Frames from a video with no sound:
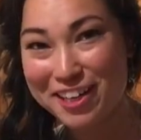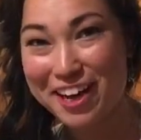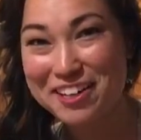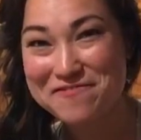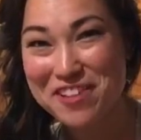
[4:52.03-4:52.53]

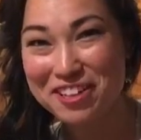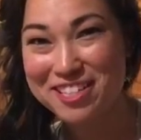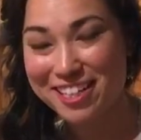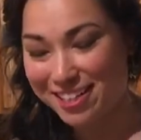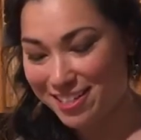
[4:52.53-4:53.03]
kind of
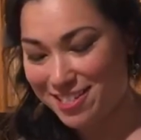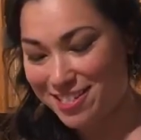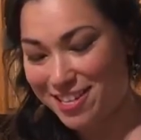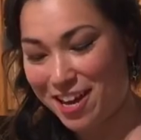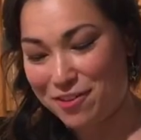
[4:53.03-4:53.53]
melting because
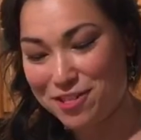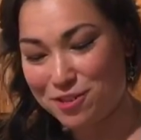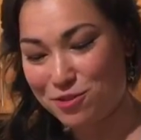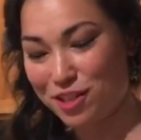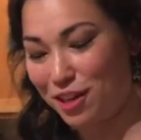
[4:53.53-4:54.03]
the house is
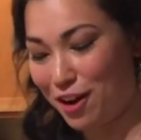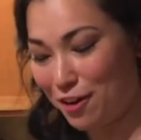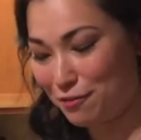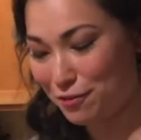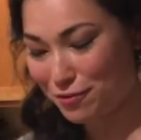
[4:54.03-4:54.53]
really
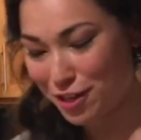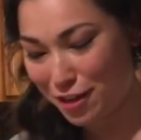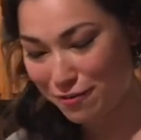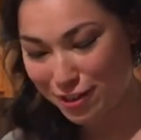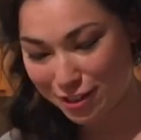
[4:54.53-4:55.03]
hot from the
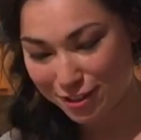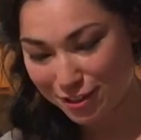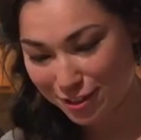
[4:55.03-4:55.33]
oven.